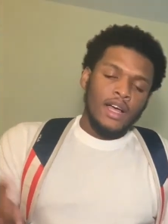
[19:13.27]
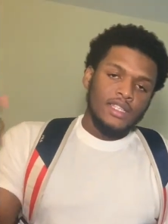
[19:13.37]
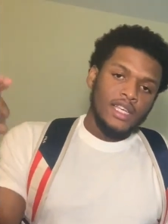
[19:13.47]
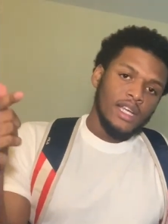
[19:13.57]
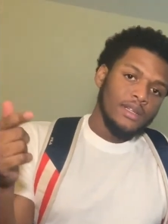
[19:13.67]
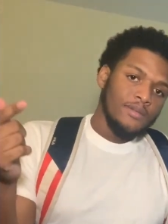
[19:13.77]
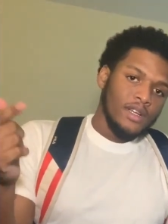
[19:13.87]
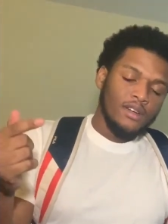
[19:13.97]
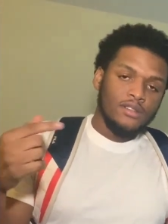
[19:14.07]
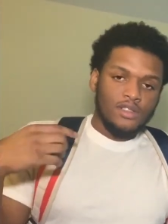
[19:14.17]
Tell them to
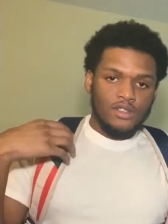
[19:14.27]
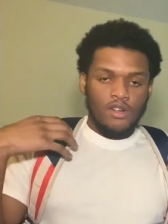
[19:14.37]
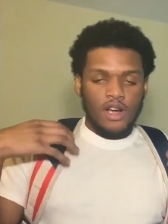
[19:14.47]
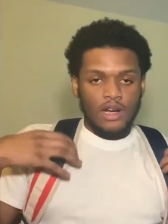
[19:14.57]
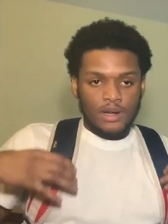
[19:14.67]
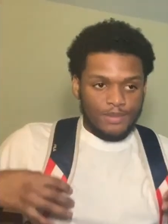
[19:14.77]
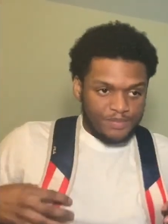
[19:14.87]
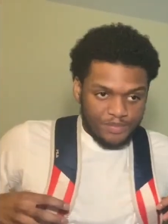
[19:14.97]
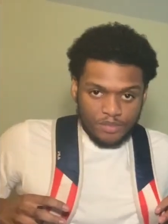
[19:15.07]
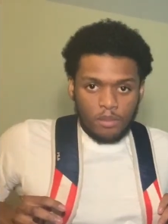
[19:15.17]
go subscribe
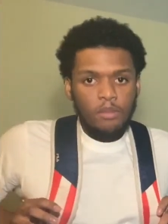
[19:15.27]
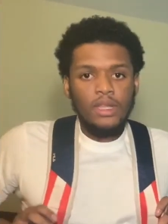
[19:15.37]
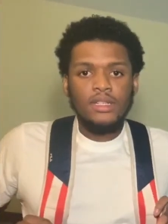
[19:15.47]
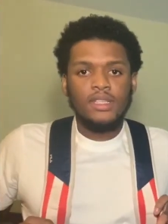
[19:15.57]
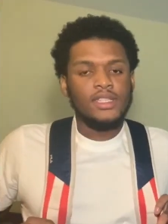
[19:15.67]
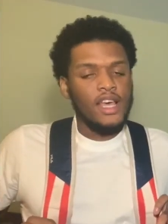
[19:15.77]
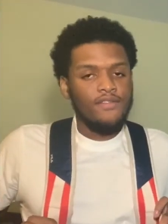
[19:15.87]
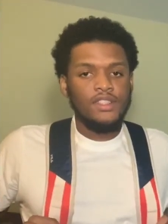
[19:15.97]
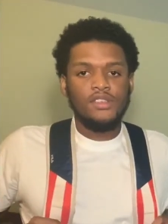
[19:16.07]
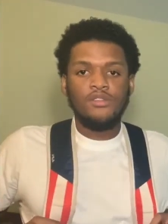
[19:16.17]

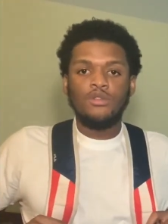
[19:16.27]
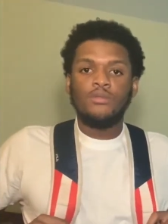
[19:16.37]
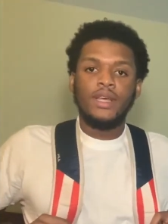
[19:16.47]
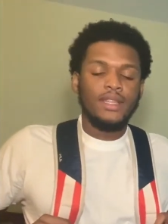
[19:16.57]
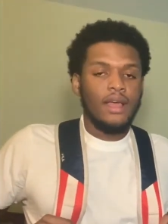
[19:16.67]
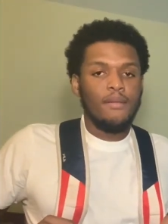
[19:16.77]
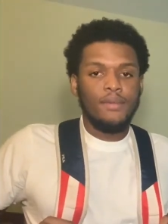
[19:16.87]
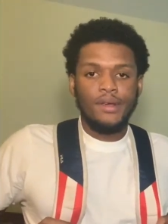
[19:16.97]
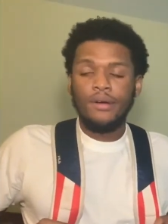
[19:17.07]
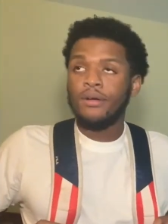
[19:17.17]
to Tube, hit that
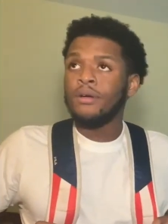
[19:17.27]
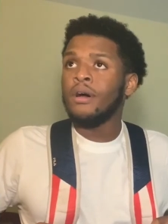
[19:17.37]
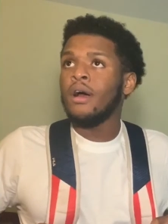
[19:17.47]
bell,